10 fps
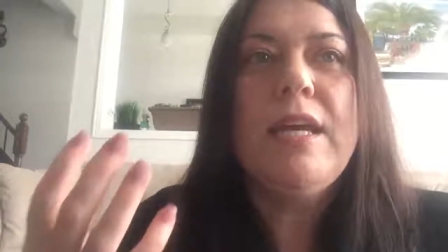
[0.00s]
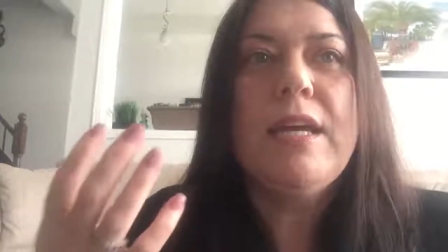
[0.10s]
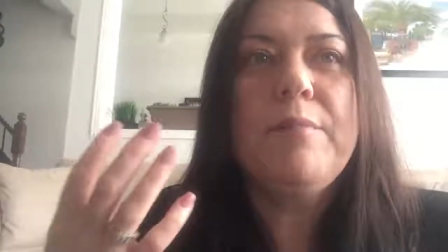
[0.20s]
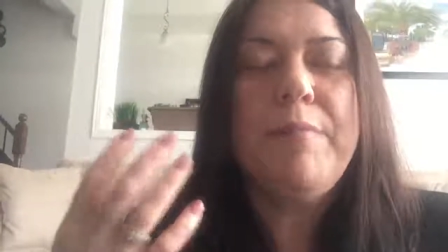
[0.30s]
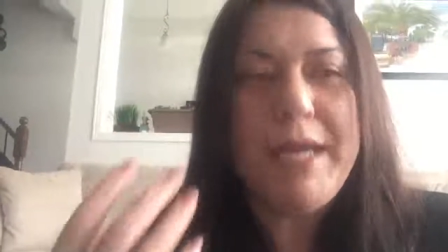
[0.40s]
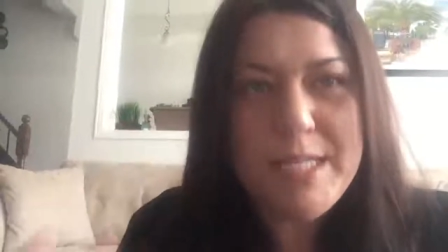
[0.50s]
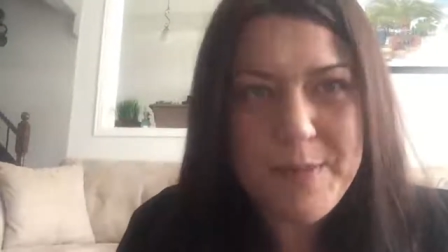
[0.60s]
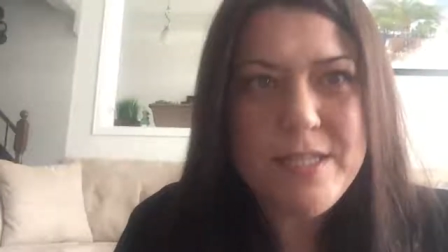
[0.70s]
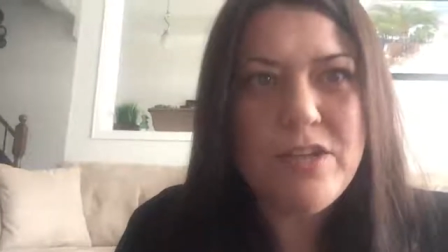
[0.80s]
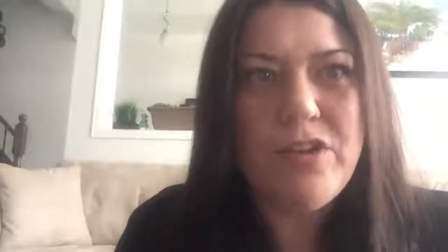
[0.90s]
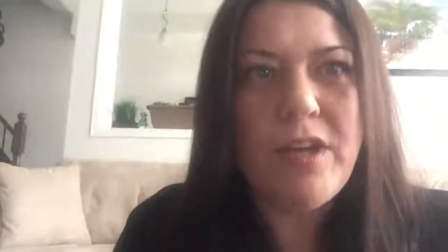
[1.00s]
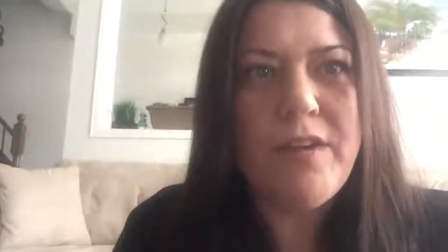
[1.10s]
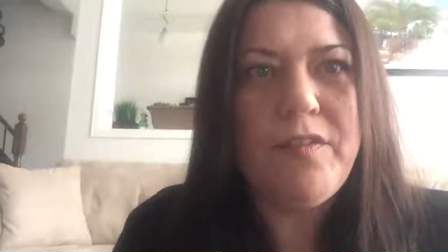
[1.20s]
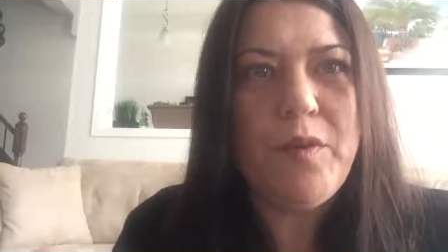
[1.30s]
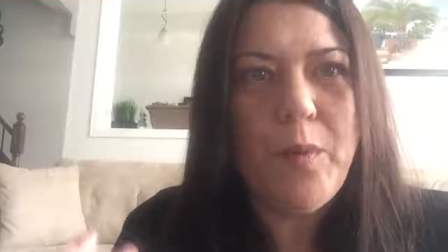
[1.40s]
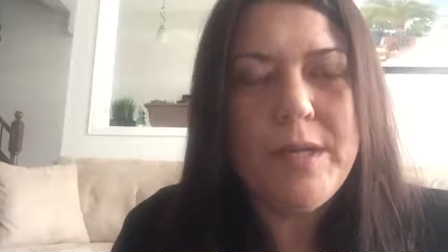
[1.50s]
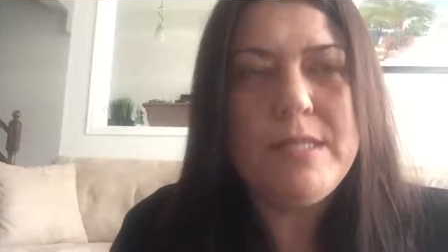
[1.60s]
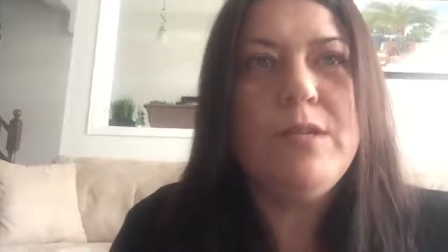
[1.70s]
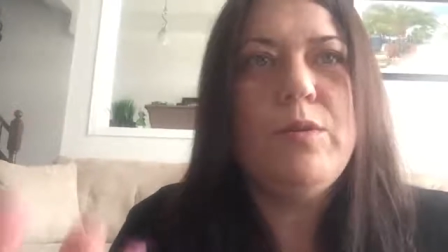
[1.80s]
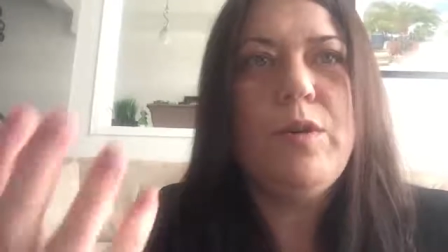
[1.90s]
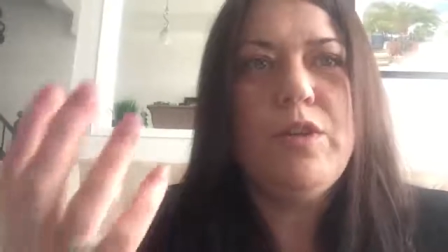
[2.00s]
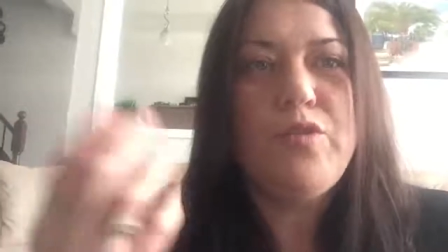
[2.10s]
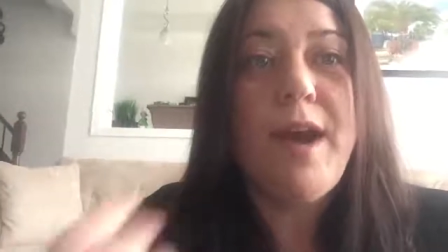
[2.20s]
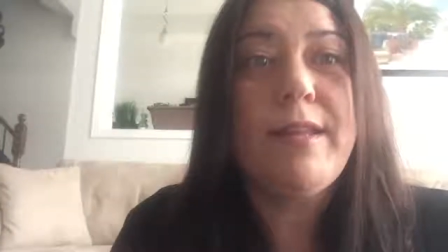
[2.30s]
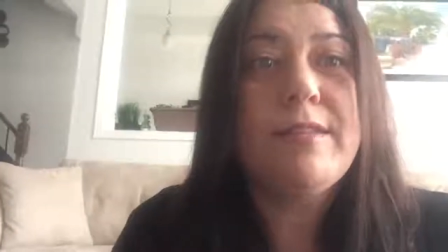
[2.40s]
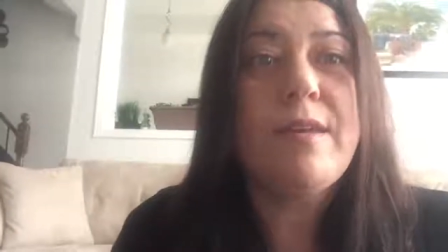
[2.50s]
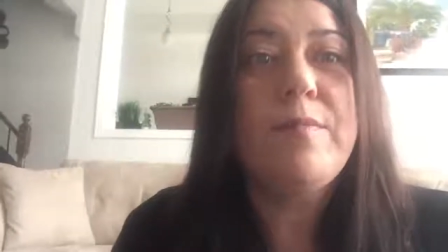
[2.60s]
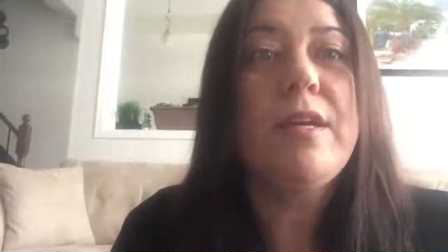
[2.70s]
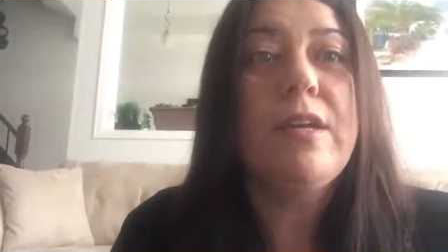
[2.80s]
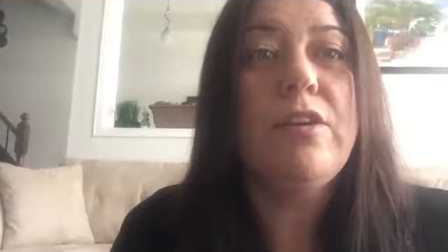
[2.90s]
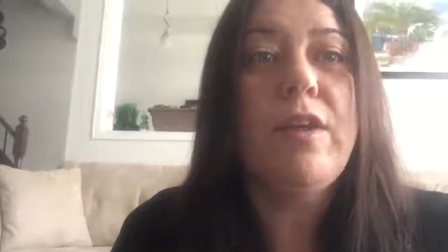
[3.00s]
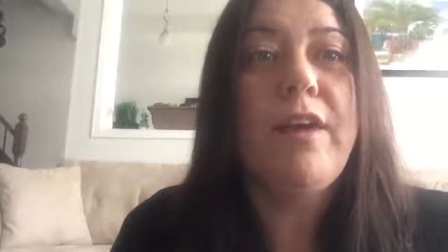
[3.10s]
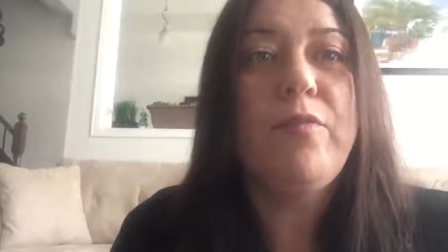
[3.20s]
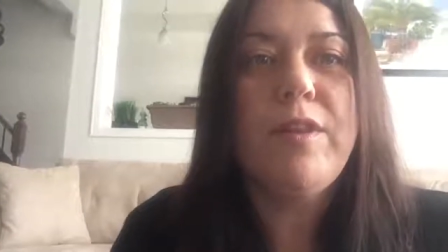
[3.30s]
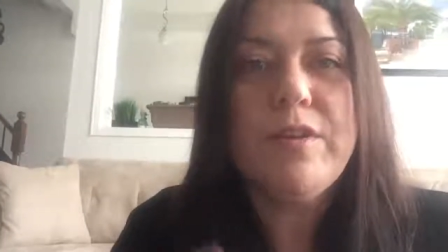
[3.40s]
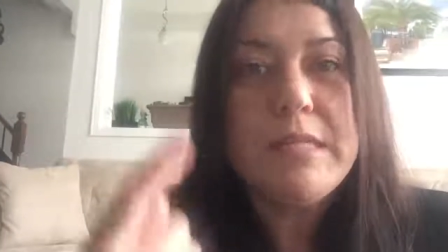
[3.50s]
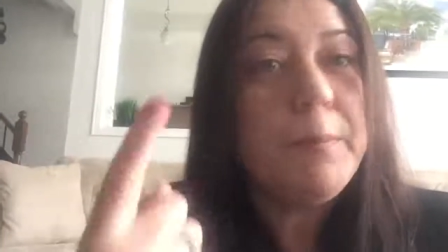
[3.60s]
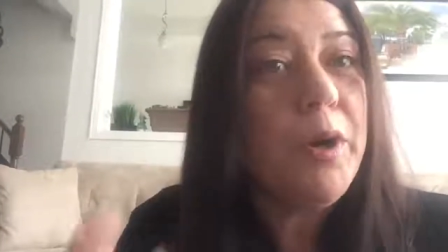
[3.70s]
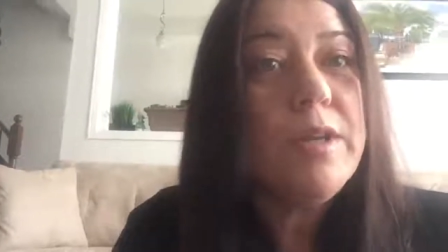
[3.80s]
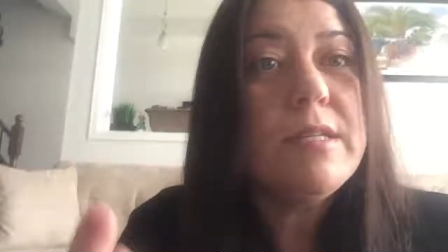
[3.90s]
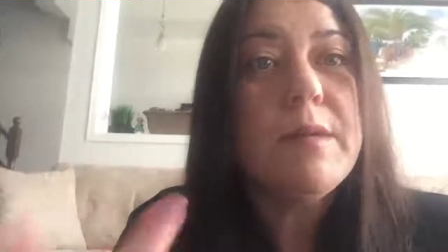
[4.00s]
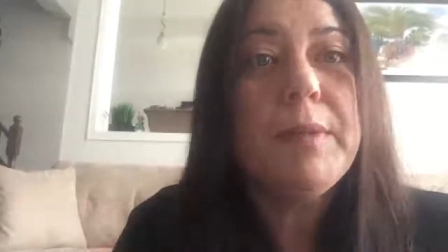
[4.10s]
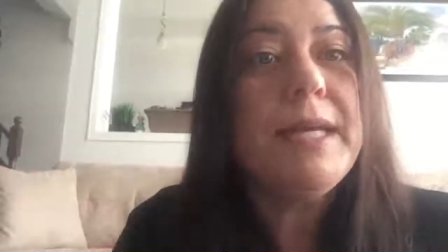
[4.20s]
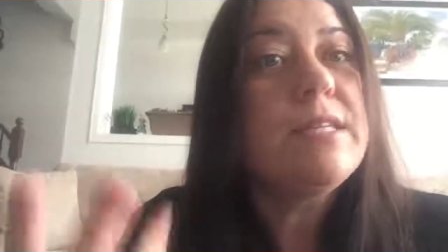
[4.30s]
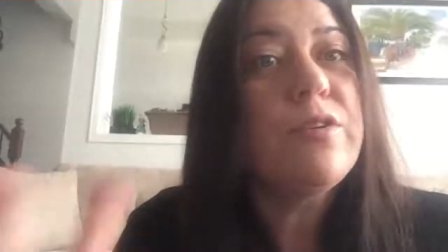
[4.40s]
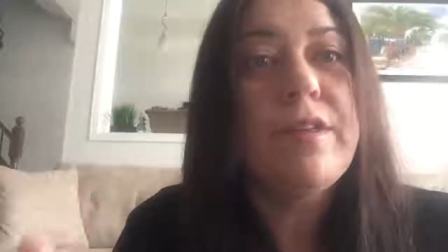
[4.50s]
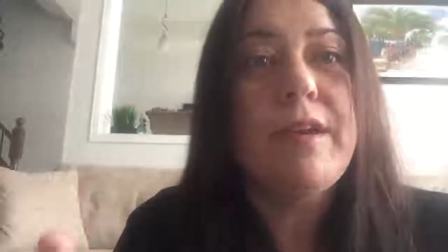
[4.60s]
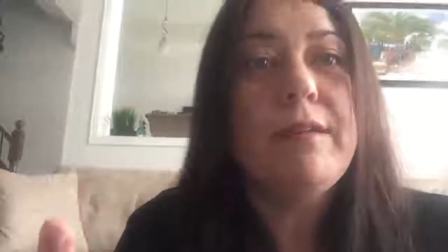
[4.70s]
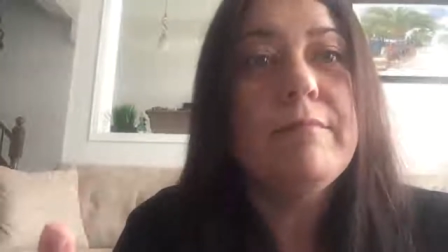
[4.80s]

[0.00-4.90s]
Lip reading: make space in your life if you want to attract something in your life, whether it's a person, a place, or a thing.